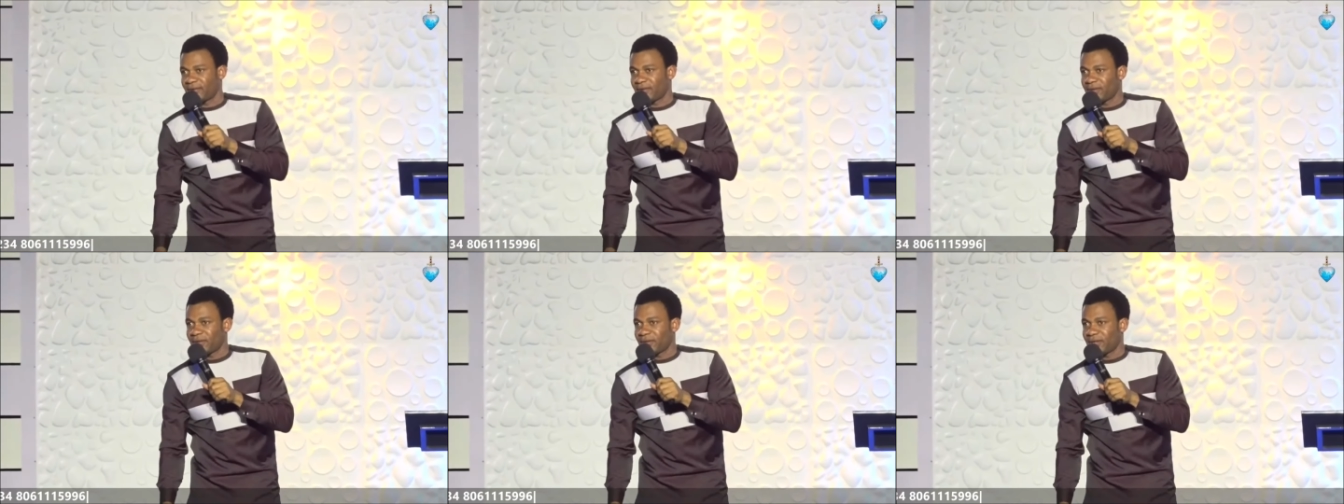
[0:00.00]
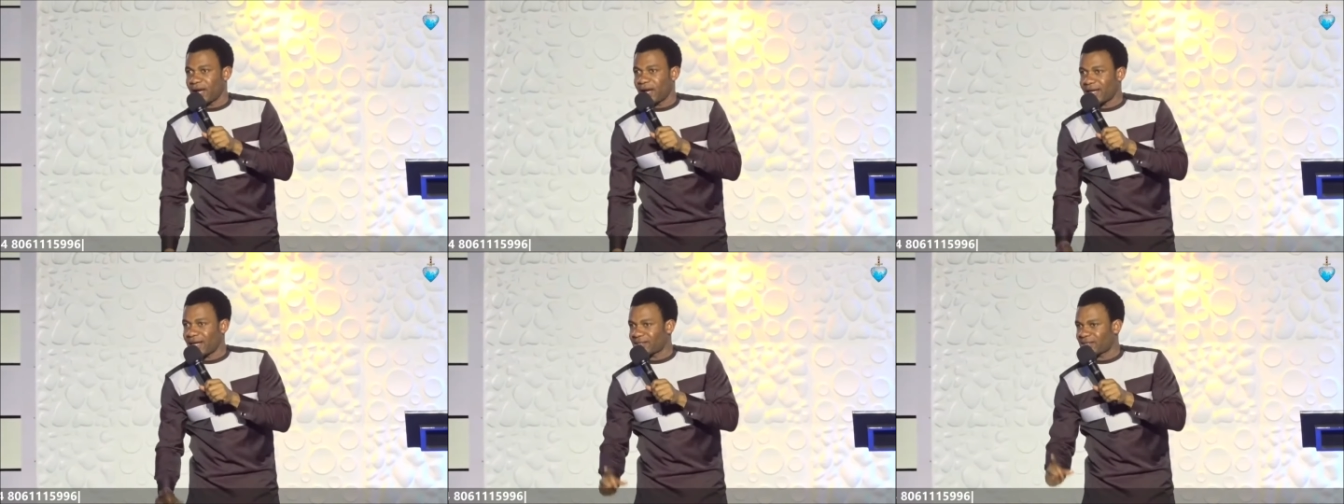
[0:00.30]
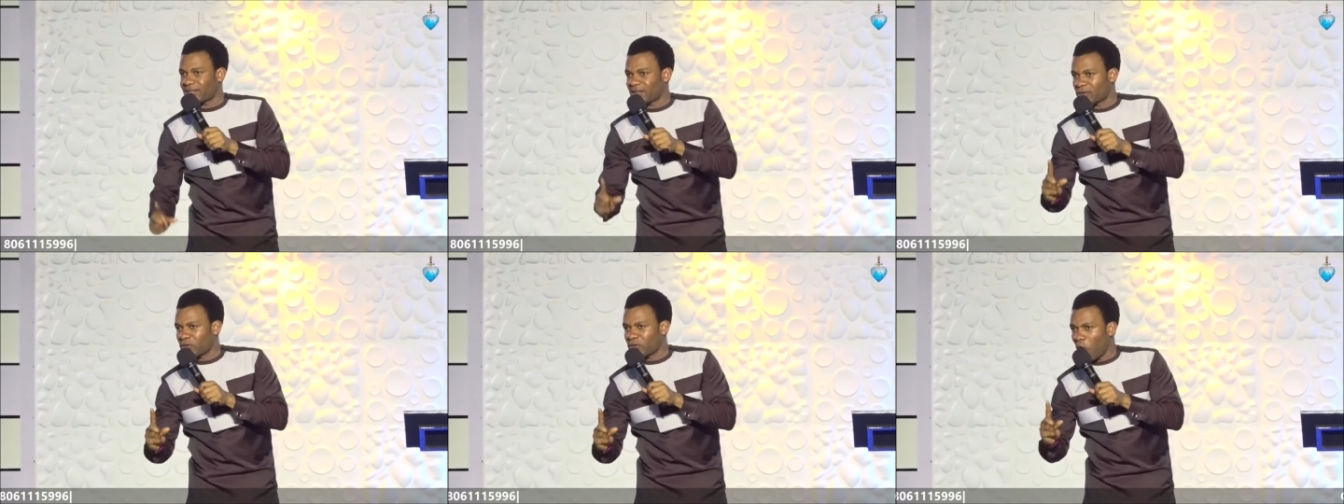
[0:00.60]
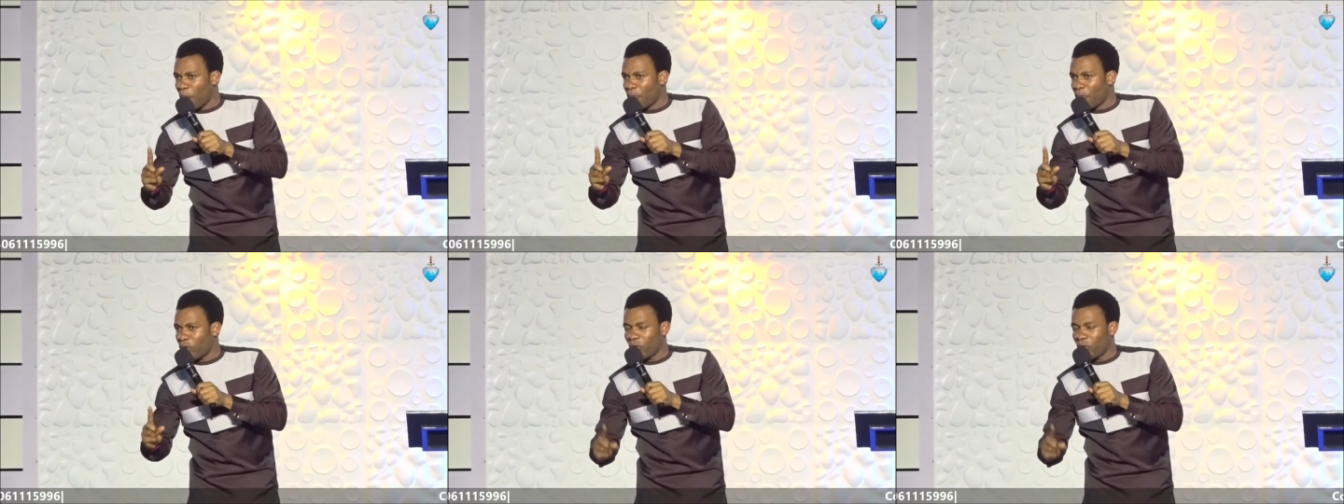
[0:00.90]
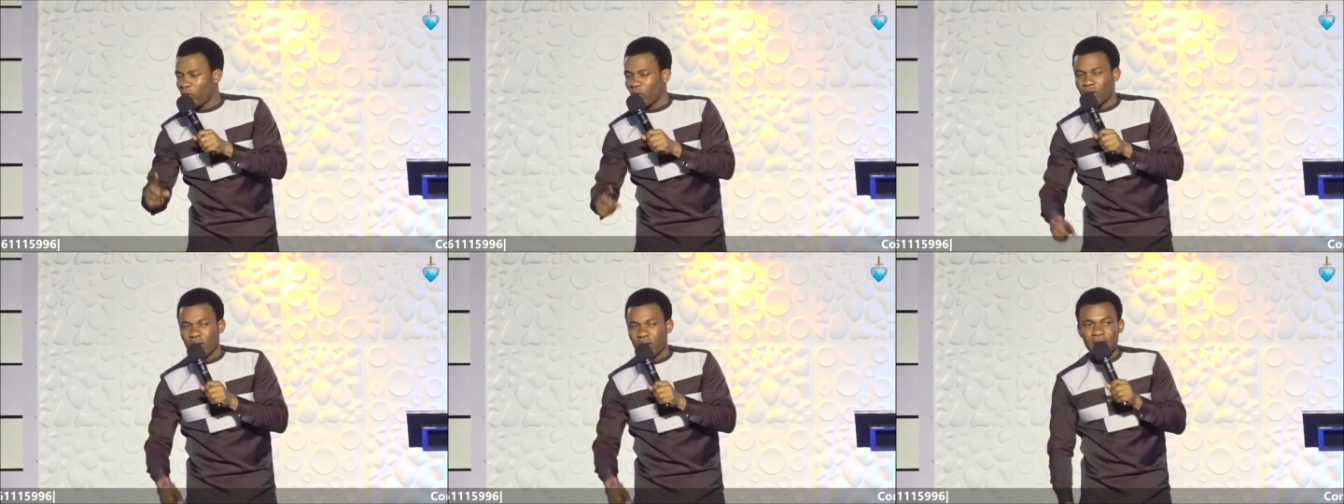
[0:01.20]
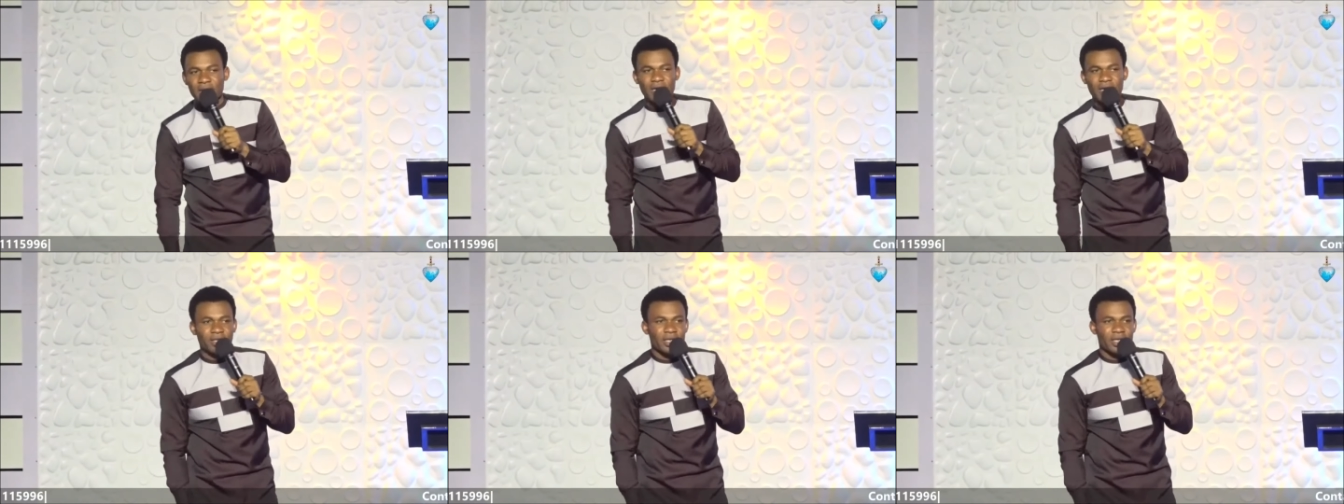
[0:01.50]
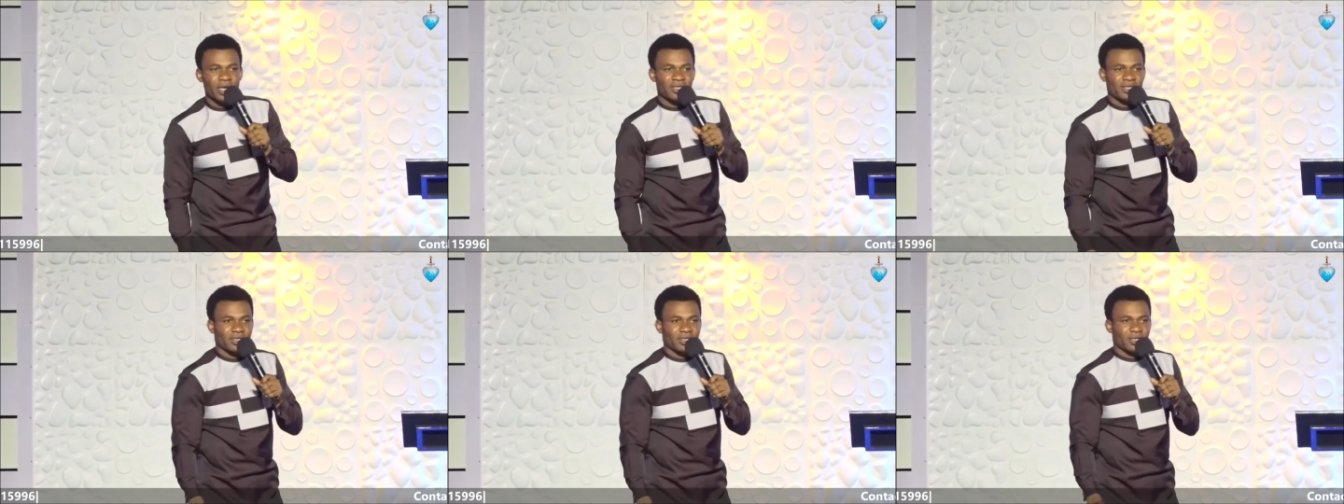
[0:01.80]
that can stop you in
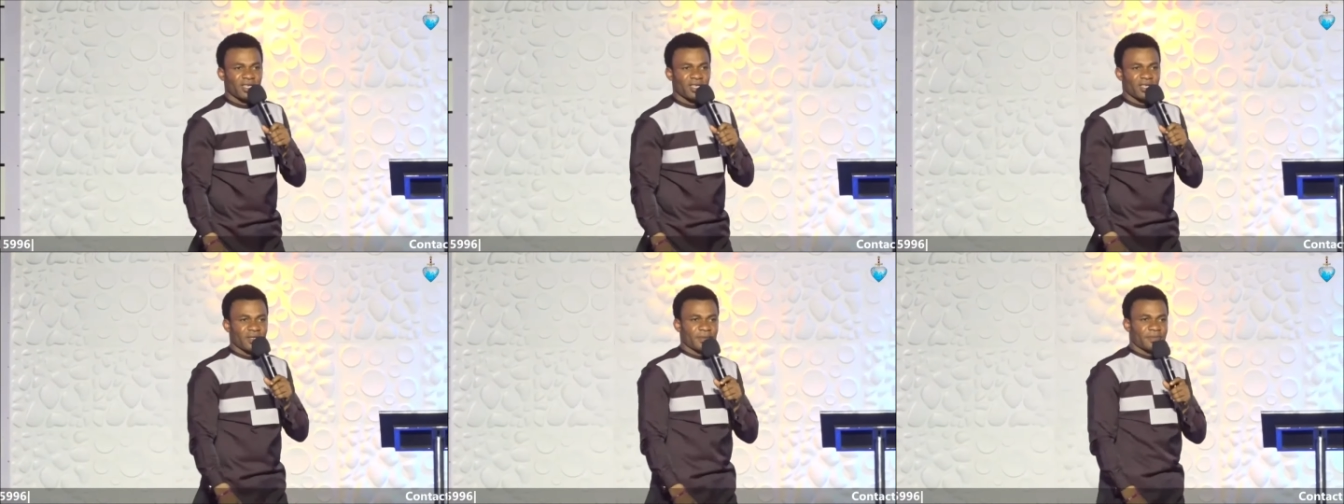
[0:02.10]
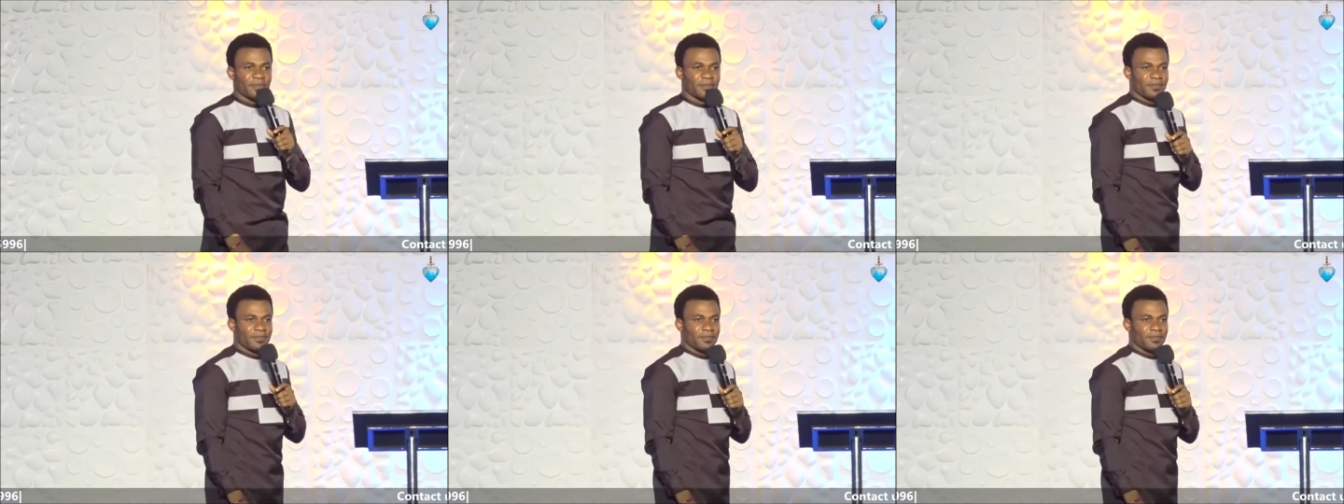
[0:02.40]
destiny.